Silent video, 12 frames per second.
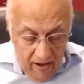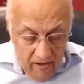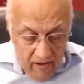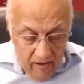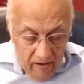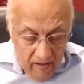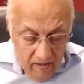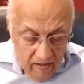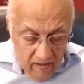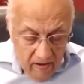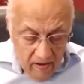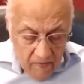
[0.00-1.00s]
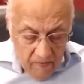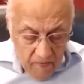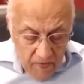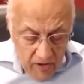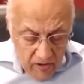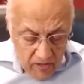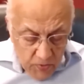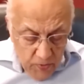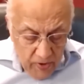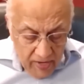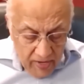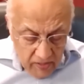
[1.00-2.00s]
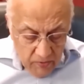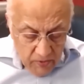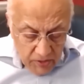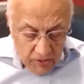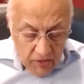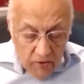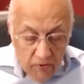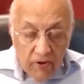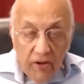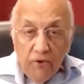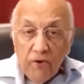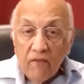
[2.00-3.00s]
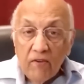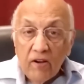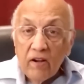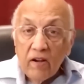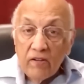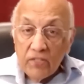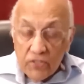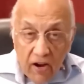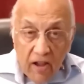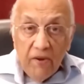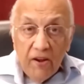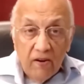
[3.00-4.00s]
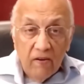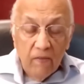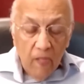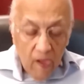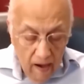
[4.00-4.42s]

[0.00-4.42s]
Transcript: And there are various ways in which the old and new covenant are described here.